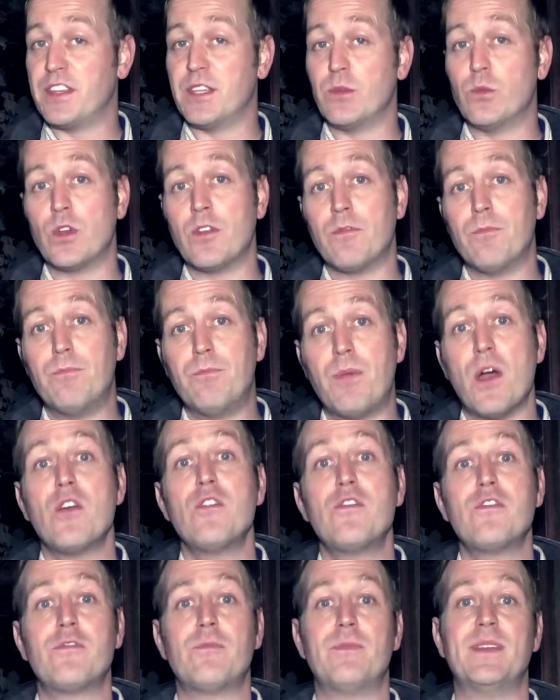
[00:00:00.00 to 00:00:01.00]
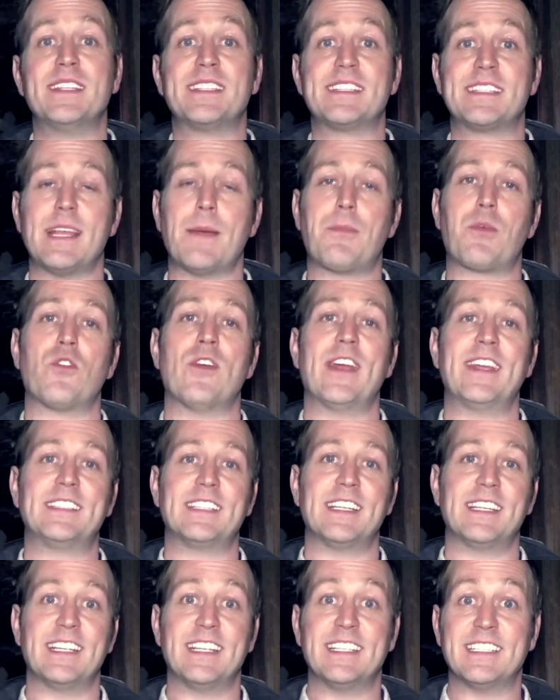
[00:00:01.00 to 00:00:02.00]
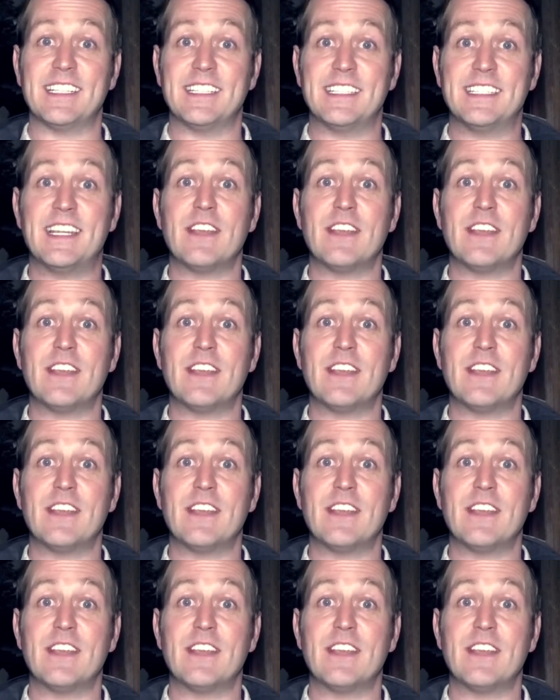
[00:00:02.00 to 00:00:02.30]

they would have both been separated into